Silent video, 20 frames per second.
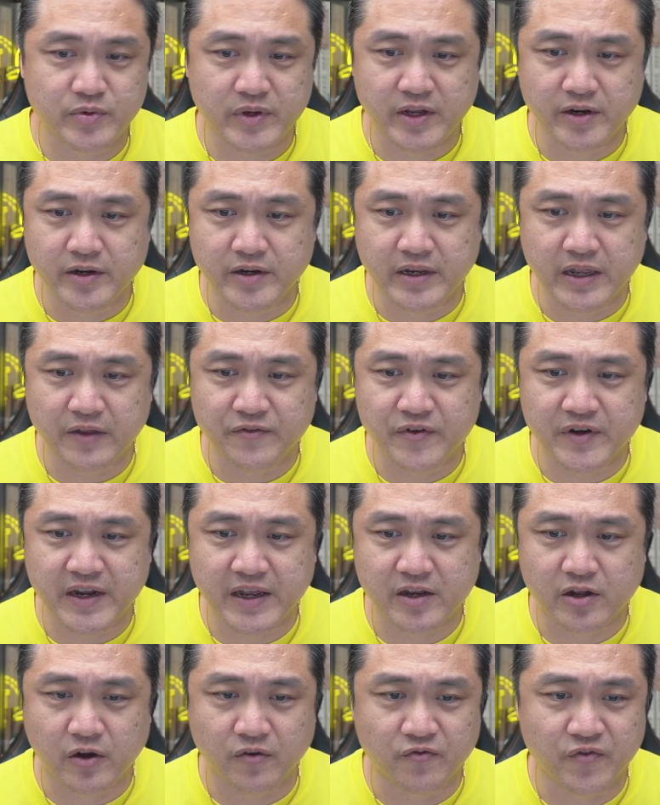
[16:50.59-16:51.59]
We're going to give you
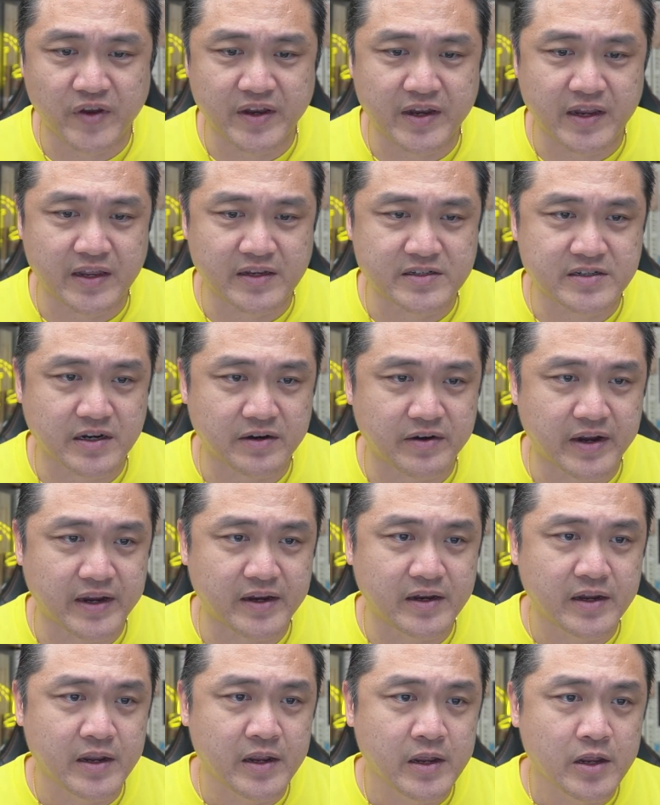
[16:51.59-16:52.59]
that convenience, all
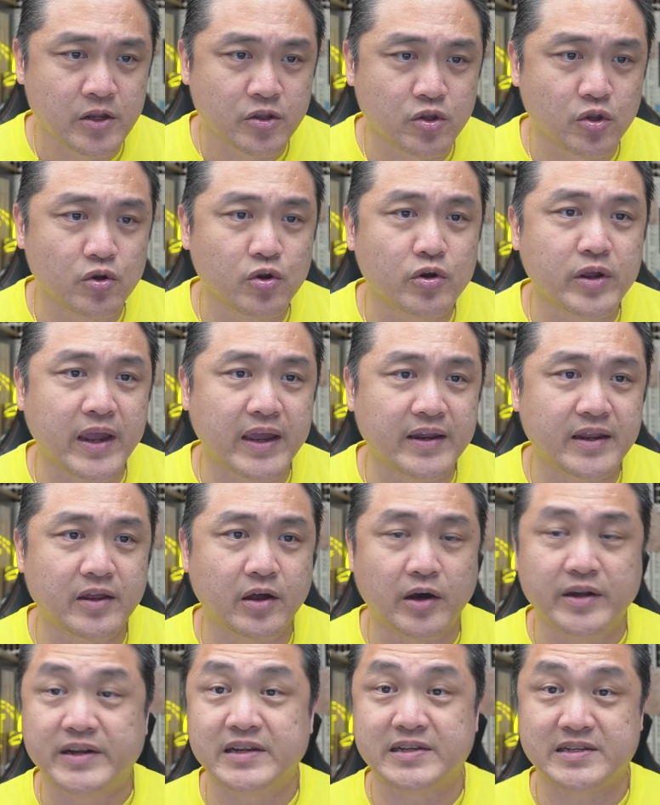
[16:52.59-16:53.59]
right, to look at
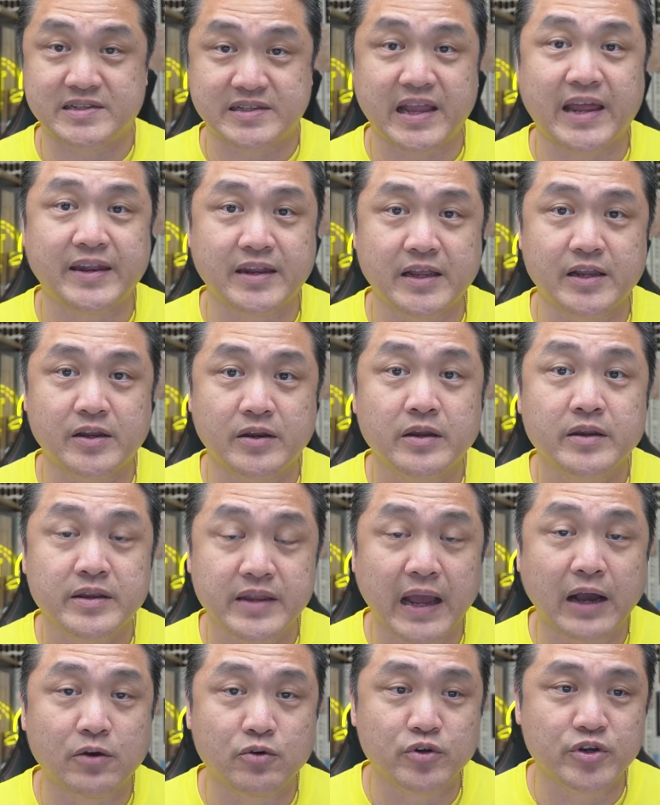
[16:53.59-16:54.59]
it on a standard
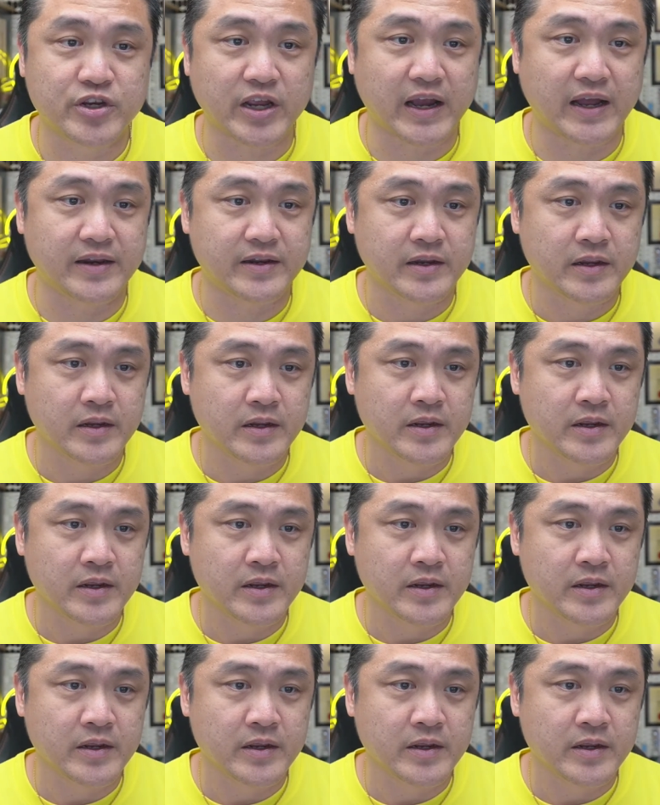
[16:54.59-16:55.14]
Yahoo chart.